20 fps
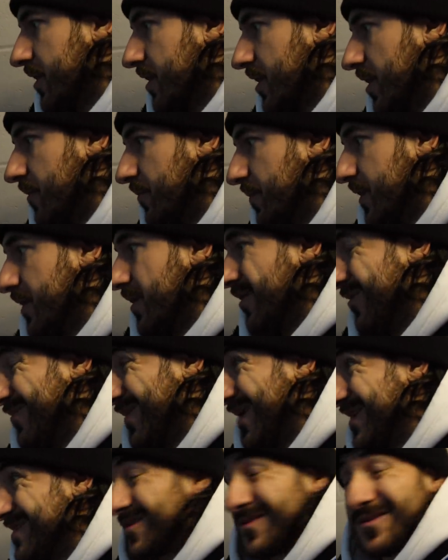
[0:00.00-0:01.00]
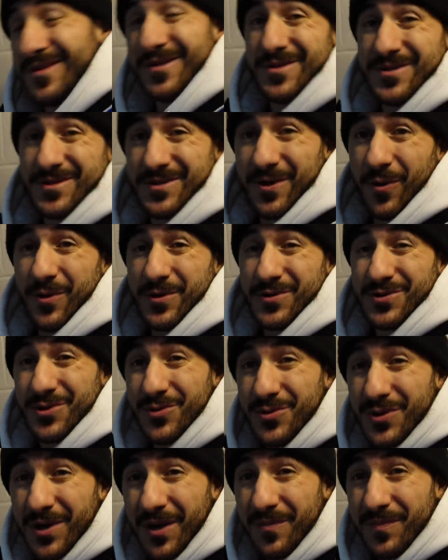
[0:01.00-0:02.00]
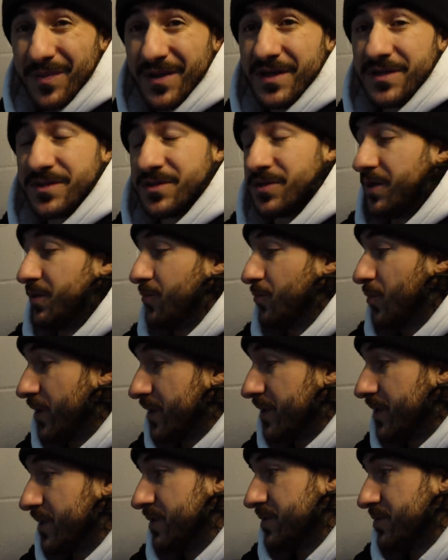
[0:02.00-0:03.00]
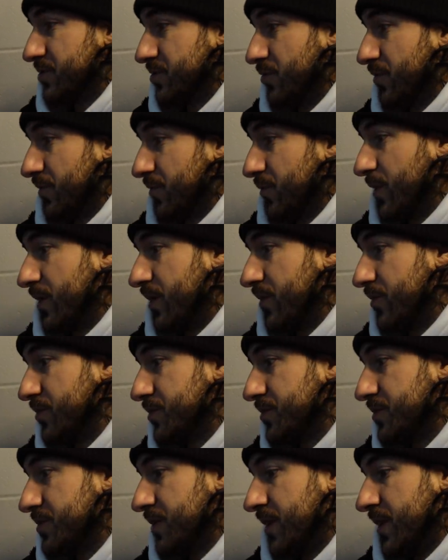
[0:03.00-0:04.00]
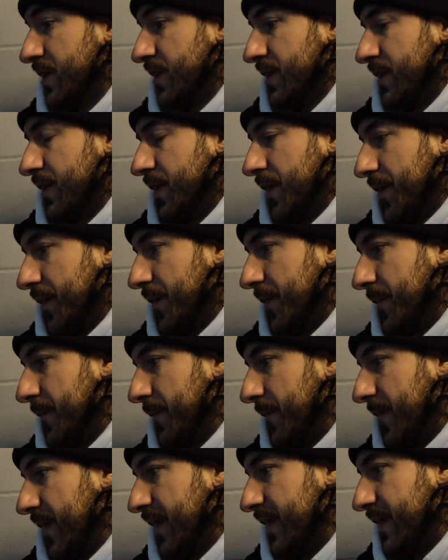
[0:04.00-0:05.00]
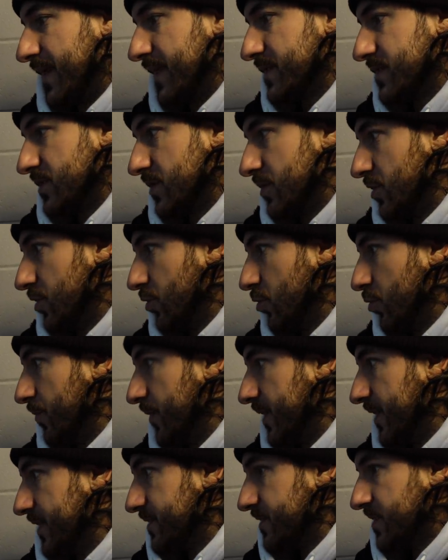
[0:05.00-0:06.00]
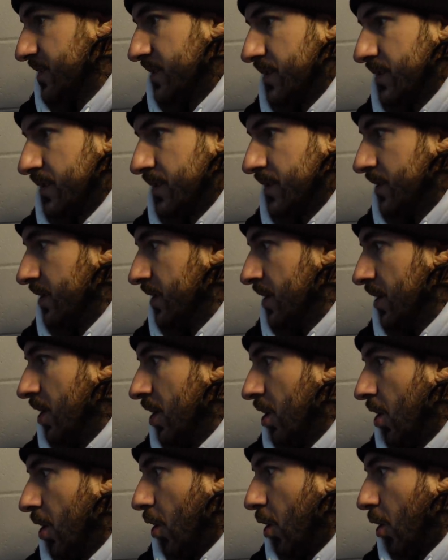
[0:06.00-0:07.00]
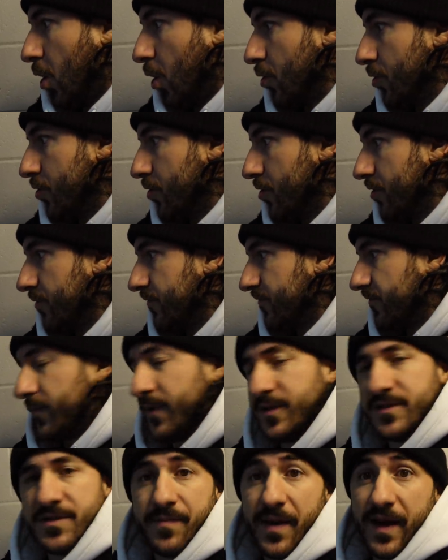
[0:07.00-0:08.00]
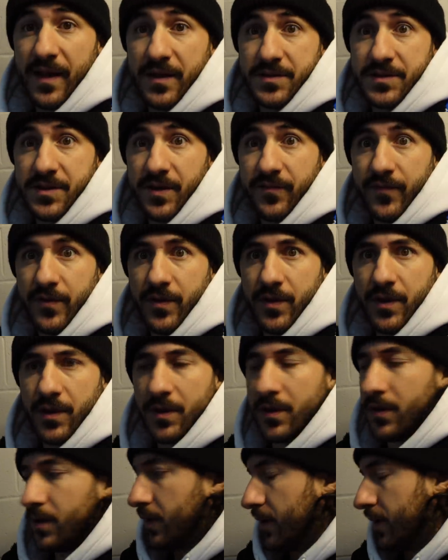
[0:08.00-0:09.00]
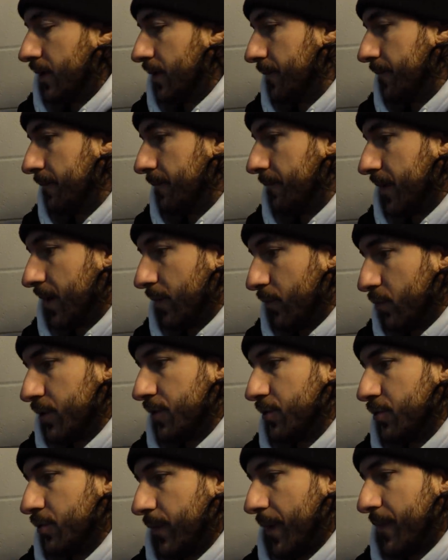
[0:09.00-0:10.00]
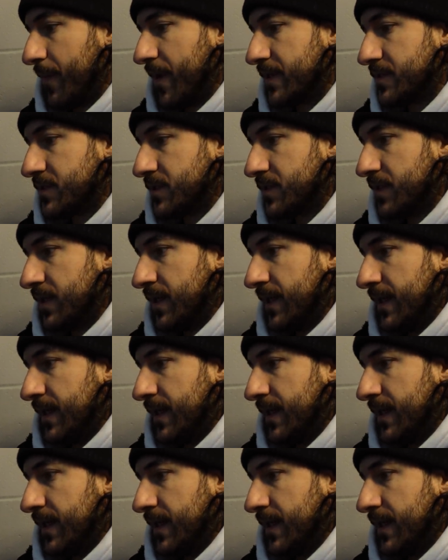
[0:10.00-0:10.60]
a company, or basically starting two companies and running two or three others, um, it gets a little bit harder for me to balance everything. Um, but I'm really doing my best.